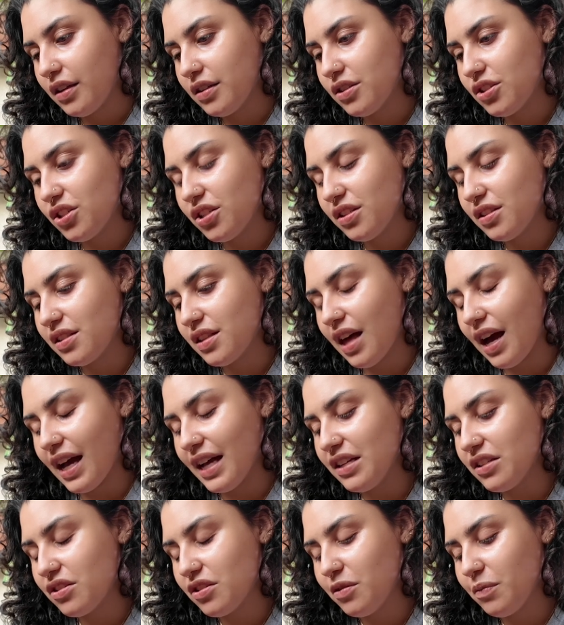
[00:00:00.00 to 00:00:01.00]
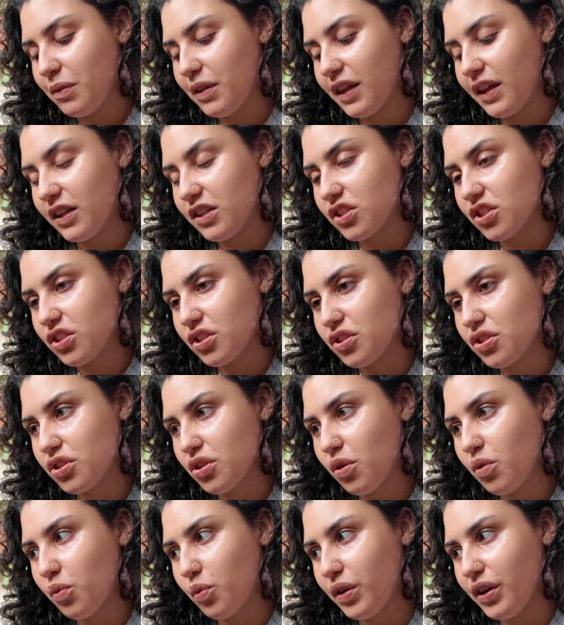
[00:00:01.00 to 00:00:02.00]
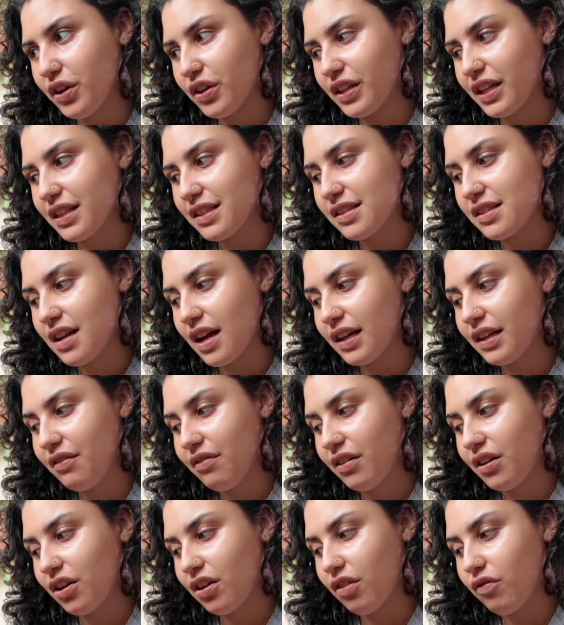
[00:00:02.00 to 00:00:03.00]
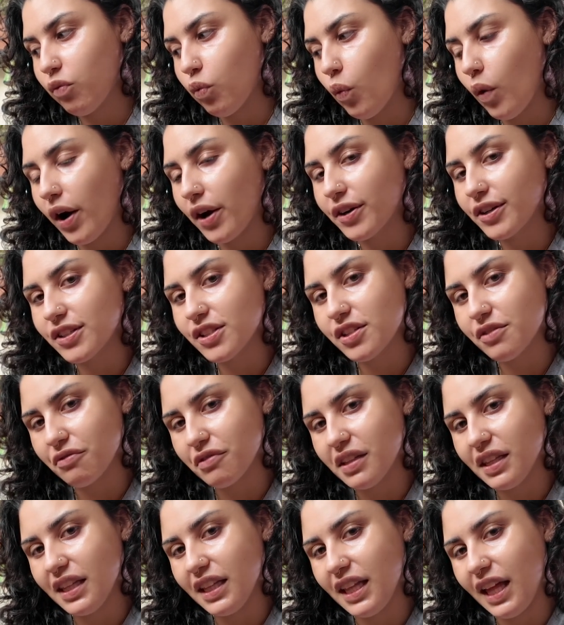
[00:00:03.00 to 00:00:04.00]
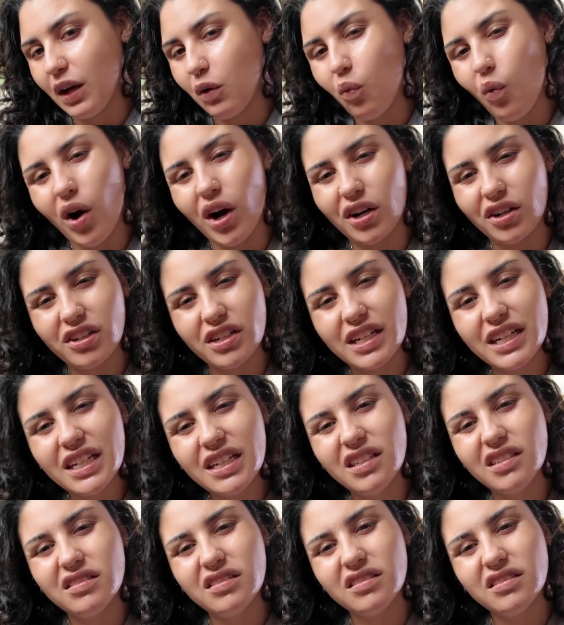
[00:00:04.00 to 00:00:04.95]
Just the ice cube thing is just so weird. That's not even enough water to really like water it.